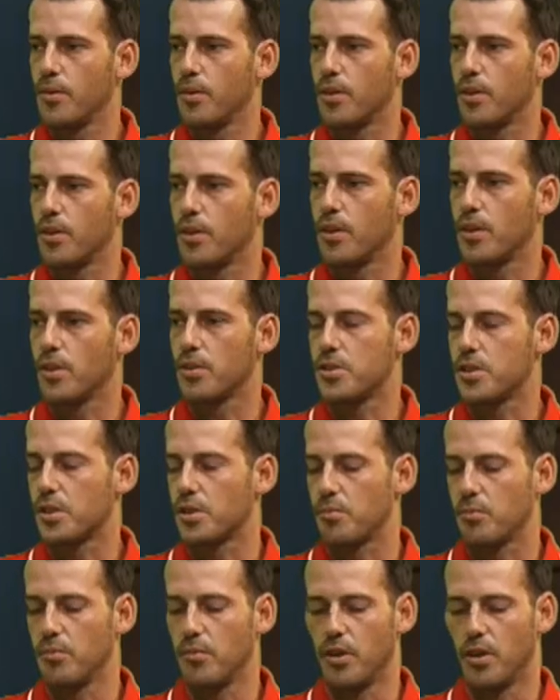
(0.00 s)
The logic
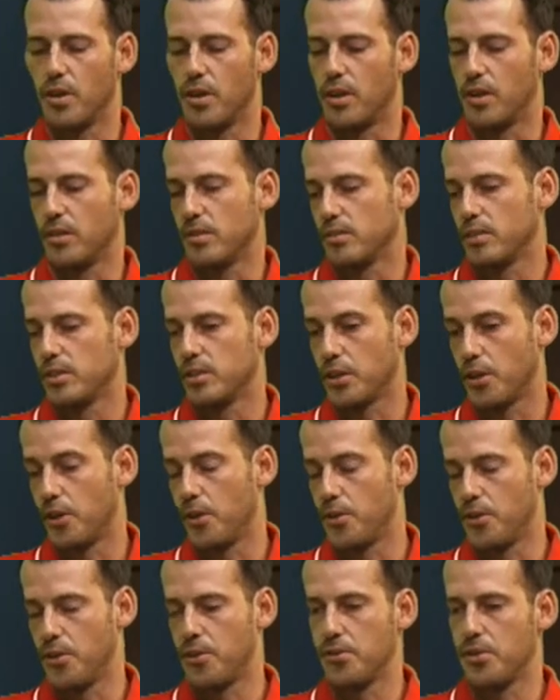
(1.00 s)
to go
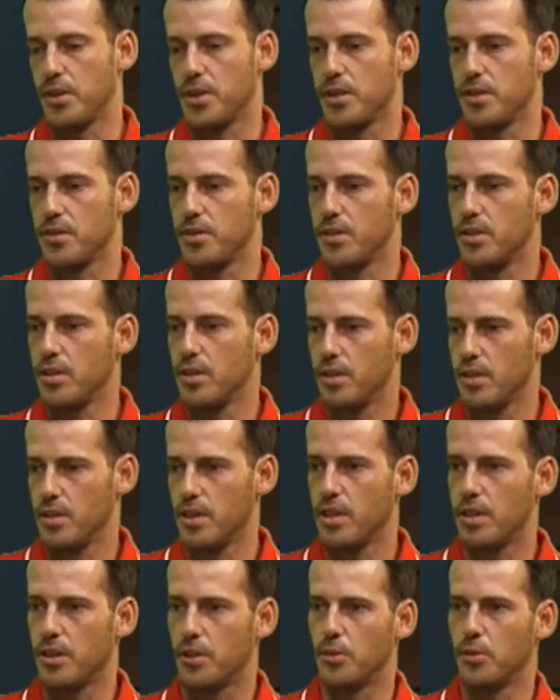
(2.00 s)
to 3 is you
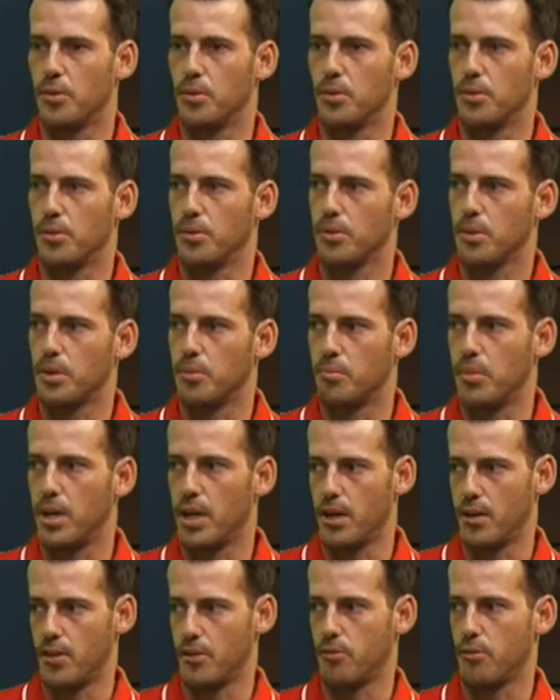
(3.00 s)
need a good
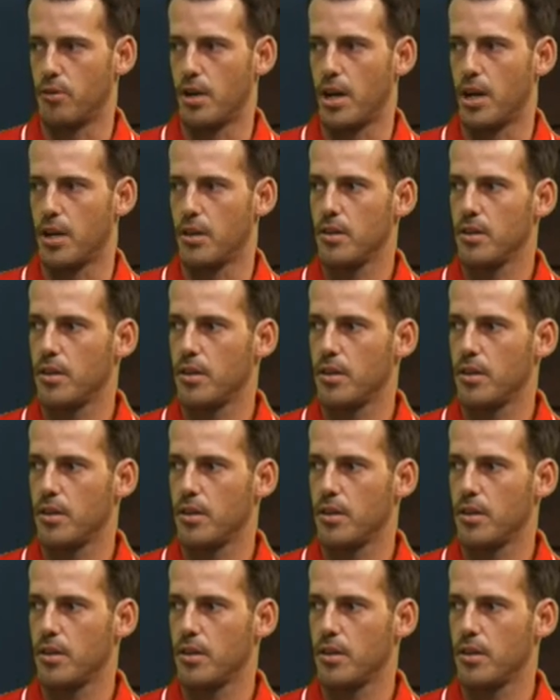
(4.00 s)
comparative rate.